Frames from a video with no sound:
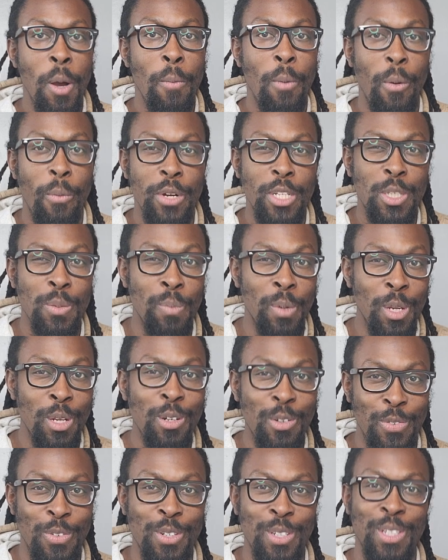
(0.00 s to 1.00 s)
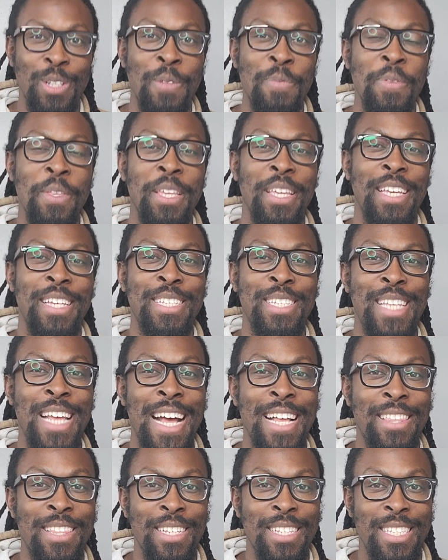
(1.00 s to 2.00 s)
but what's beautiful is
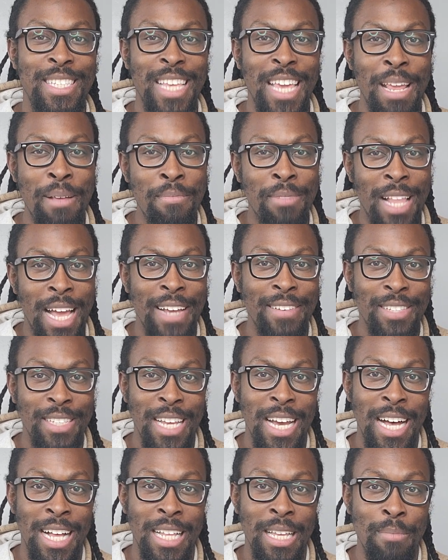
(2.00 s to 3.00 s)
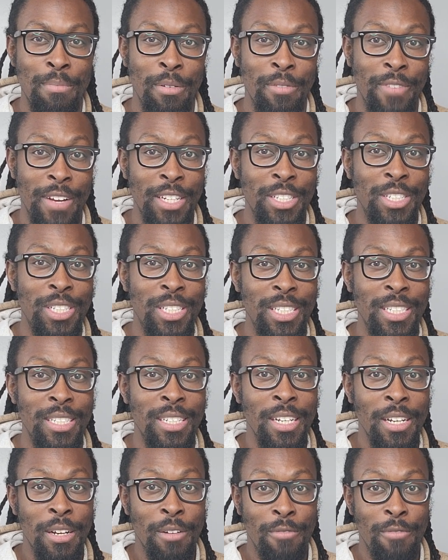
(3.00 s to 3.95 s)
that the same lifestyle and prevention